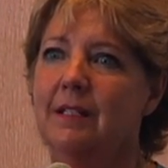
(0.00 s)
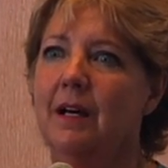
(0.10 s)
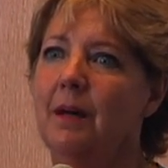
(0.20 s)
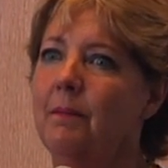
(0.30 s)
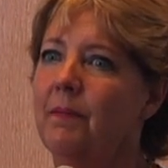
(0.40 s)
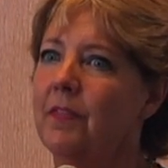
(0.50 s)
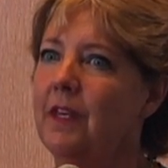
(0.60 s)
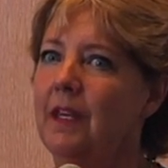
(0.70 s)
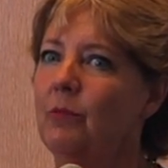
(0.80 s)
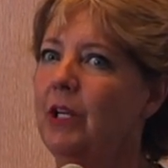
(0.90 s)

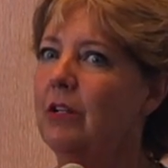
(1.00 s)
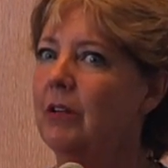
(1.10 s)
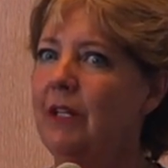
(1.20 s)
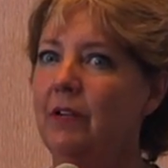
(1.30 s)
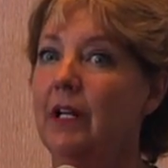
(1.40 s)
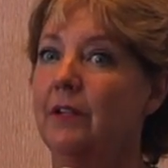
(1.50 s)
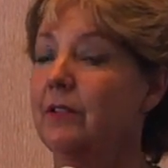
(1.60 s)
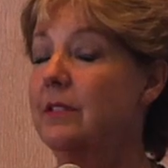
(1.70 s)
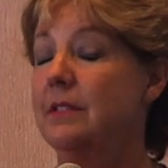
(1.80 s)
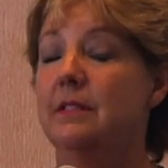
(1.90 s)
something we don't even
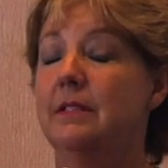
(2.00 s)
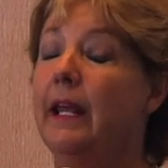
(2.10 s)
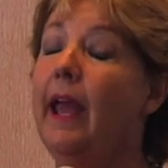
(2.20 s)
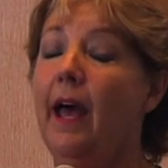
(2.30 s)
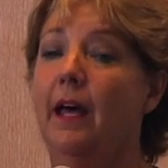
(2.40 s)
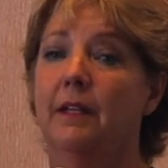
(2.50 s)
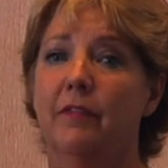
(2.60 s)
understand